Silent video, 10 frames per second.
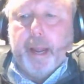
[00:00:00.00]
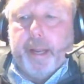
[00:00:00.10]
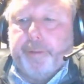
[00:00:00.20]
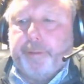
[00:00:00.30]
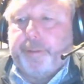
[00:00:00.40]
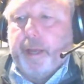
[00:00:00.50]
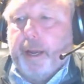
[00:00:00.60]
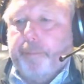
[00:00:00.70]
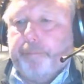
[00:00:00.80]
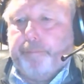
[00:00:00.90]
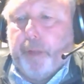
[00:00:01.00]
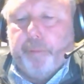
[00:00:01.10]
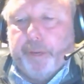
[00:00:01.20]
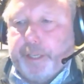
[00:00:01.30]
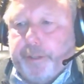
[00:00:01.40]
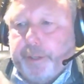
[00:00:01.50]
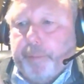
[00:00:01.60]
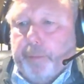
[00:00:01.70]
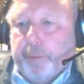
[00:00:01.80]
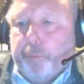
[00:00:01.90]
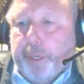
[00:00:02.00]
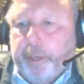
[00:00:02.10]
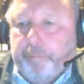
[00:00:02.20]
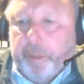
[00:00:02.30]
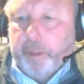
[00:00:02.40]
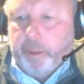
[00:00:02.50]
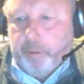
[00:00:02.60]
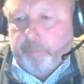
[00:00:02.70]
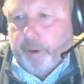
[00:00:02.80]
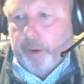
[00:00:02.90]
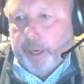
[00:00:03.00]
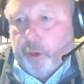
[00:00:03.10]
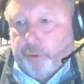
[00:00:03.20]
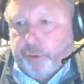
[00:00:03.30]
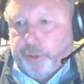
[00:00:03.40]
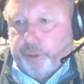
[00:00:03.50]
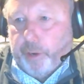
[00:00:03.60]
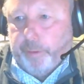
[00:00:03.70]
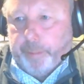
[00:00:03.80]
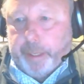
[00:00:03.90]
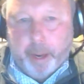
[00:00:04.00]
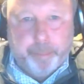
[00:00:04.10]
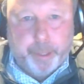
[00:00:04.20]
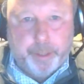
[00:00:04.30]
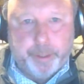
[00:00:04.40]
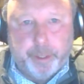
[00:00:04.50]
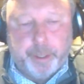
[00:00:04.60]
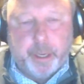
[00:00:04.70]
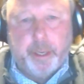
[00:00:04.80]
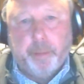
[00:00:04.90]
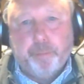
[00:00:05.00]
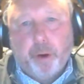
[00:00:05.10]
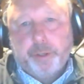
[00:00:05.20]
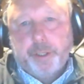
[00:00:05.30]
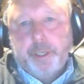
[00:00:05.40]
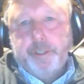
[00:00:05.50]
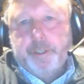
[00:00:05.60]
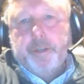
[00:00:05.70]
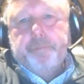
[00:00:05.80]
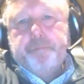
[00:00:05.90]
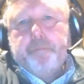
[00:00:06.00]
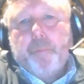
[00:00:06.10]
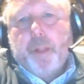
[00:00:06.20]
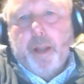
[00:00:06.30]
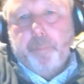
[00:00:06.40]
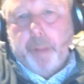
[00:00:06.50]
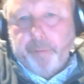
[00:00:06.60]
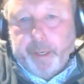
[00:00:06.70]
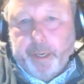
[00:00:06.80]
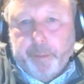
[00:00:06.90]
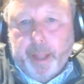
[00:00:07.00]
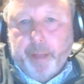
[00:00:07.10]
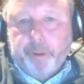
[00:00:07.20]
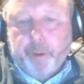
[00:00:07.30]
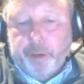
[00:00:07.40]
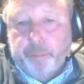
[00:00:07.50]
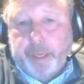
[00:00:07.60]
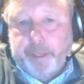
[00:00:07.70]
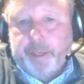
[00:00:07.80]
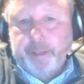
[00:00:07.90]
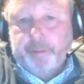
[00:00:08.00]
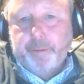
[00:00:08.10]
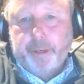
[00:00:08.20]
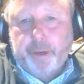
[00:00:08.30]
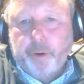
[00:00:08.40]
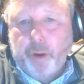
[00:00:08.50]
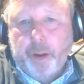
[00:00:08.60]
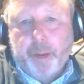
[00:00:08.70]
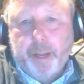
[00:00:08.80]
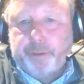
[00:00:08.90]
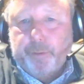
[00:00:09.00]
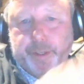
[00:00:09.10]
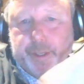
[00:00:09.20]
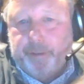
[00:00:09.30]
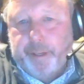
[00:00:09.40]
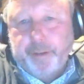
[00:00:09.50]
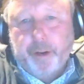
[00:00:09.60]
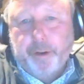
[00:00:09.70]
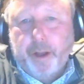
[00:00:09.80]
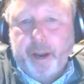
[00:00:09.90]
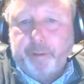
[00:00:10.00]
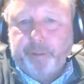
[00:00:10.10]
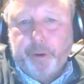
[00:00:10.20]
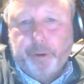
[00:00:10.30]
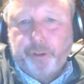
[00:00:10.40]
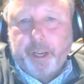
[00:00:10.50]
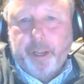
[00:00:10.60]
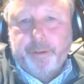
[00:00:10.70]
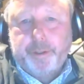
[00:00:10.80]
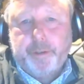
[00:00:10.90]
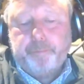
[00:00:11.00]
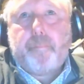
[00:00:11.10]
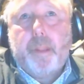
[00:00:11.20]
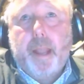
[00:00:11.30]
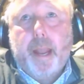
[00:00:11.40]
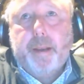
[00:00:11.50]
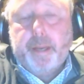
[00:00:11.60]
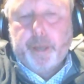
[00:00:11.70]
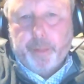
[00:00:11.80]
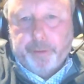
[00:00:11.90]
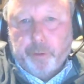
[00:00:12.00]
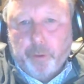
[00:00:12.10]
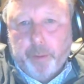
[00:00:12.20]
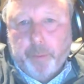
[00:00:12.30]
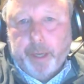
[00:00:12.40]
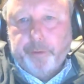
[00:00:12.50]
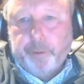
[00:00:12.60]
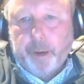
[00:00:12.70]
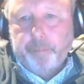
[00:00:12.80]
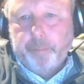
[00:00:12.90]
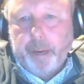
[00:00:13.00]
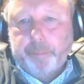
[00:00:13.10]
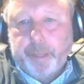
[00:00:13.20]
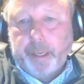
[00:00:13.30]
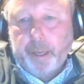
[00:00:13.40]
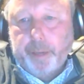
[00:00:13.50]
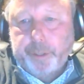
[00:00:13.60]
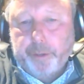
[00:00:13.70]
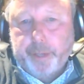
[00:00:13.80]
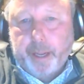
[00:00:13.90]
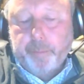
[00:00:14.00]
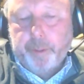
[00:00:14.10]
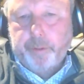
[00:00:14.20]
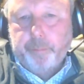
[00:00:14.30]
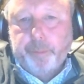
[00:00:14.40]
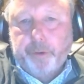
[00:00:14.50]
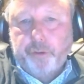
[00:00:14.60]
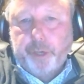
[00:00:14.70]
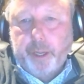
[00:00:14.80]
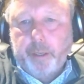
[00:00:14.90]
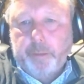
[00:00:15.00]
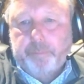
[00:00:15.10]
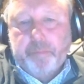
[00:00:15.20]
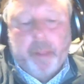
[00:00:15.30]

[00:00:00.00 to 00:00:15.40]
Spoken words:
yeah, it's obviously it's something which we're very conscious of. I mean, companies are sending proxies every year when they have their annual meeting. You know, a great way is to receive it online, vote your shares, and you know that's a great way to update last contact with Computershare.